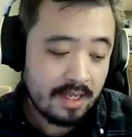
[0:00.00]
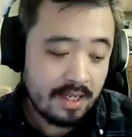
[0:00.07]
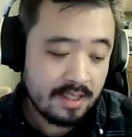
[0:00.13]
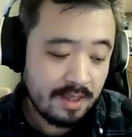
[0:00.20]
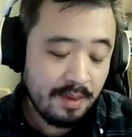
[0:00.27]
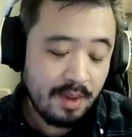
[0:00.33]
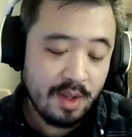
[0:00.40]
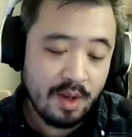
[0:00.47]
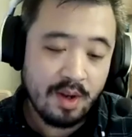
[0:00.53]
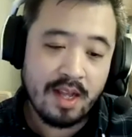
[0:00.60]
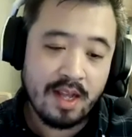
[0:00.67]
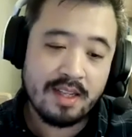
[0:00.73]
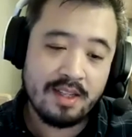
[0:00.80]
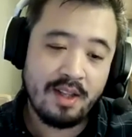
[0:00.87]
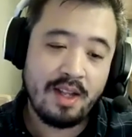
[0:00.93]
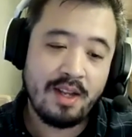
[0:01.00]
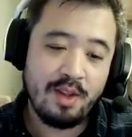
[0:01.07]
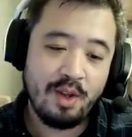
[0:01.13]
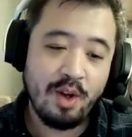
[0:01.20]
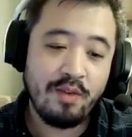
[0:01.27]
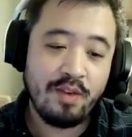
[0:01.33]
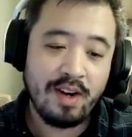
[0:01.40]
some of the a lot
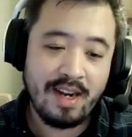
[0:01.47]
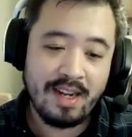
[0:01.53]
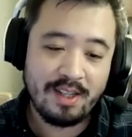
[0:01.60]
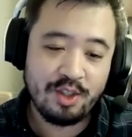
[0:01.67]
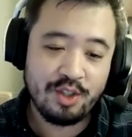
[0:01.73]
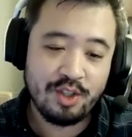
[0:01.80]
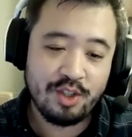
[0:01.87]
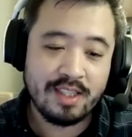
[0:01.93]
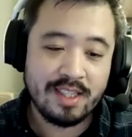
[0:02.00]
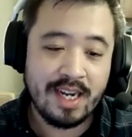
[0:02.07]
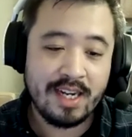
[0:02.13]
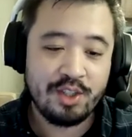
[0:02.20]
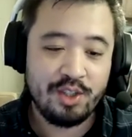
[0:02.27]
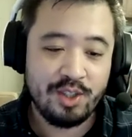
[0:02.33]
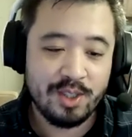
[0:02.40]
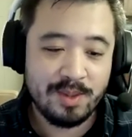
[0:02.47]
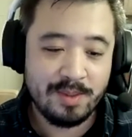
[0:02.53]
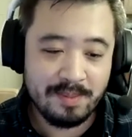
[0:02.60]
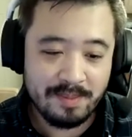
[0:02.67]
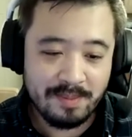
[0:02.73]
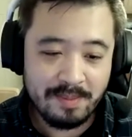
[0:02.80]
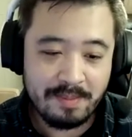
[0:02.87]
of overhead shots I actually just
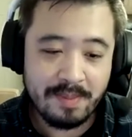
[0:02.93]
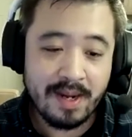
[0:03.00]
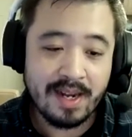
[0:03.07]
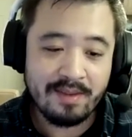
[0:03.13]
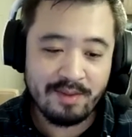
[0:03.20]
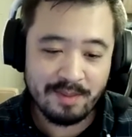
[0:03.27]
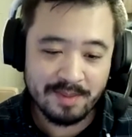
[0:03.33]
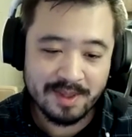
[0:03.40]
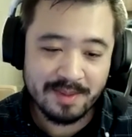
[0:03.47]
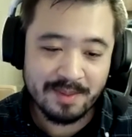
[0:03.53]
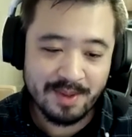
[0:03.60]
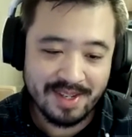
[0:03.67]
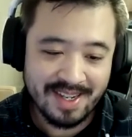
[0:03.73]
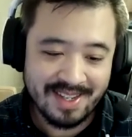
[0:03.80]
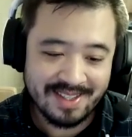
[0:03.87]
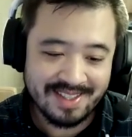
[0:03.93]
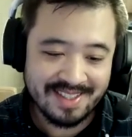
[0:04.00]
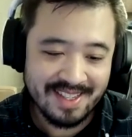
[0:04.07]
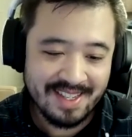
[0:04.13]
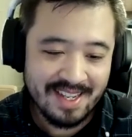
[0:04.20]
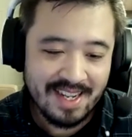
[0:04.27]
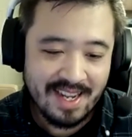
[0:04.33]
bought from someone else.
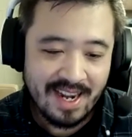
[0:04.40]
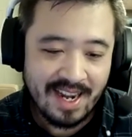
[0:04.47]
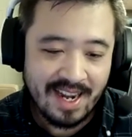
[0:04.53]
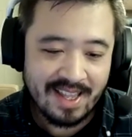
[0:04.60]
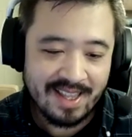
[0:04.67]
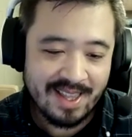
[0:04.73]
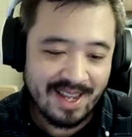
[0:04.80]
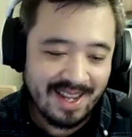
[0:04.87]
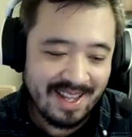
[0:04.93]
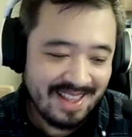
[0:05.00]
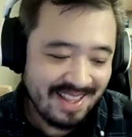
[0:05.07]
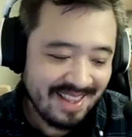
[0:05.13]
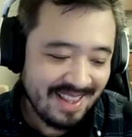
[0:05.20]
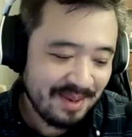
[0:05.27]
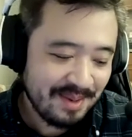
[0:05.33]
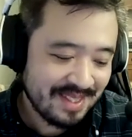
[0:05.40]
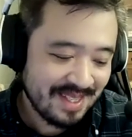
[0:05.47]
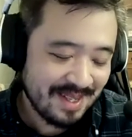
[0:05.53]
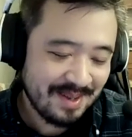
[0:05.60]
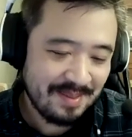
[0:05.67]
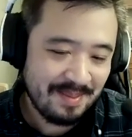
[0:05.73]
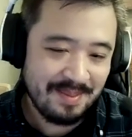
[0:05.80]
I think it was
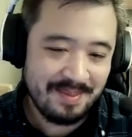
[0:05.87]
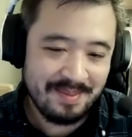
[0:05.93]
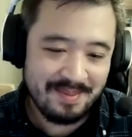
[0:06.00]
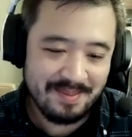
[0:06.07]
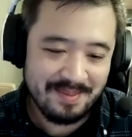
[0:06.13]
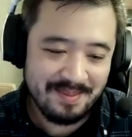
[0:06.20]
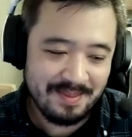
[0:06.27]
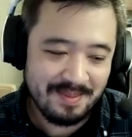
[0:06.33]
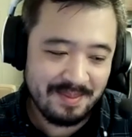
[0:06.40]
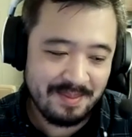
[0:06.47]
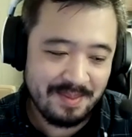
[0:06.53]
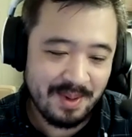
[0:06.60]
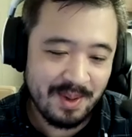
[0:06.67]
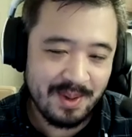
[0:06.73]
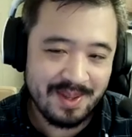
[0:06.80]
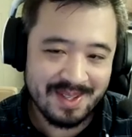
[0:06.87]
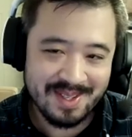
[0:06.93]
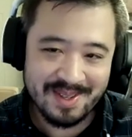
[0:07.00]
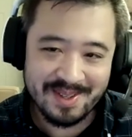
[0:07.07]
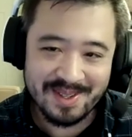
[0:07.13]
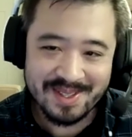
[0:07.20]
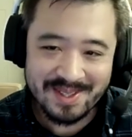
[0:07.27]
like
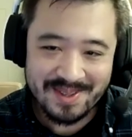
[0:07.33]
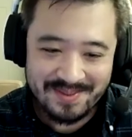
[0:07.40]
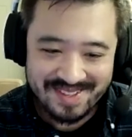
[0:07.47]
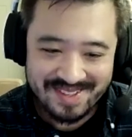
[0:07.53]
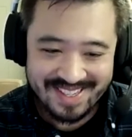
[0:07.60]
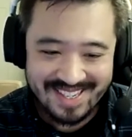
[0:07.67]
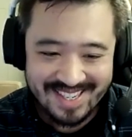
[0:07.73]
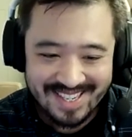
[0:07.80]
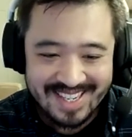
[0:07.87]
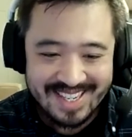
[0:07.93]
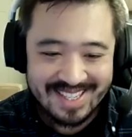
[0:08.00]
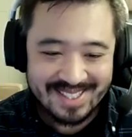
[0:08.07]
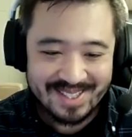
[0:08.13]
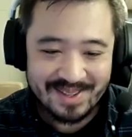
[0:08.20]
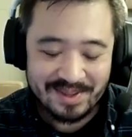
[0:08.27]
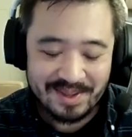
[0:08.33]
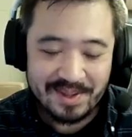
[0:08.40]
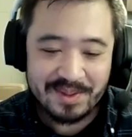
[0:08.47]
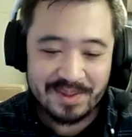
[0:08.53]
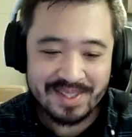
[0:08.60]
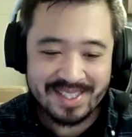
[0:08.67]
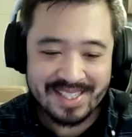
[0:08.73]
Poland or something. So
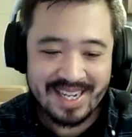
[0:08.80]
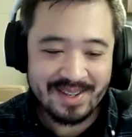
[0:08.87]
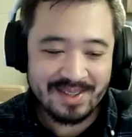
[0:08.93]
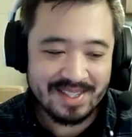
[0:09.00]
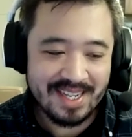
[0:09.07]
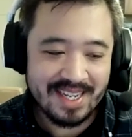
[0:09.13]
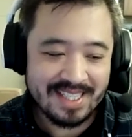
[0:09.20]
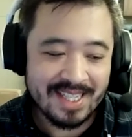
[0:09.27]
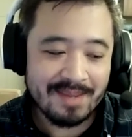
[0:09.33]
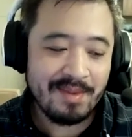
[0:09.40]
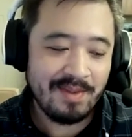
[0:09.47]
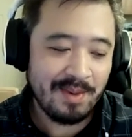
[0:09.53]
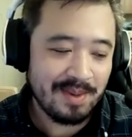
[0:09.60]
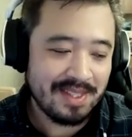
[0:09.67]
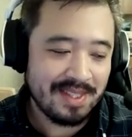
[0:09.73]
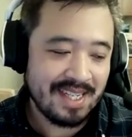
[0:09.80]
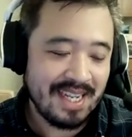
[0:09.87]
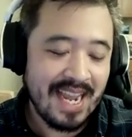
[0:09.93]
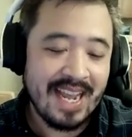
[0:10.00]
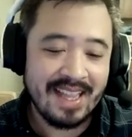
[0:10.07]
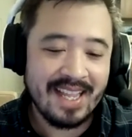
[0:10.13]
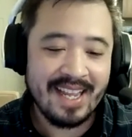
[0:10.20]
those weren't San Jose. Some of it was like
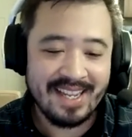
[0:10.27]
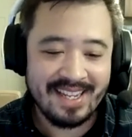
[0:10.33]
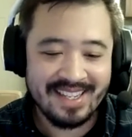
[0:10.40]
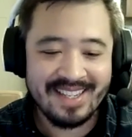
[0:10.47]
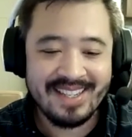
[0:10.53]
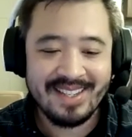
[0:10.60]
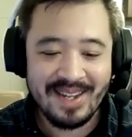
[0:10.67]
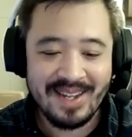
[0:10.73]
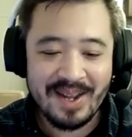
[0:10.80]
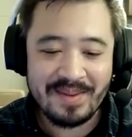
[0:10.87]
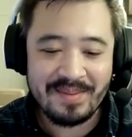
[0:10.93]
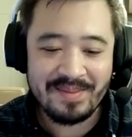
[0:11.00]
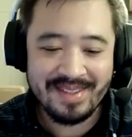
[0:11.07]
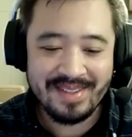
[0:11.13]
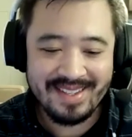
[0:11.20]
LA, and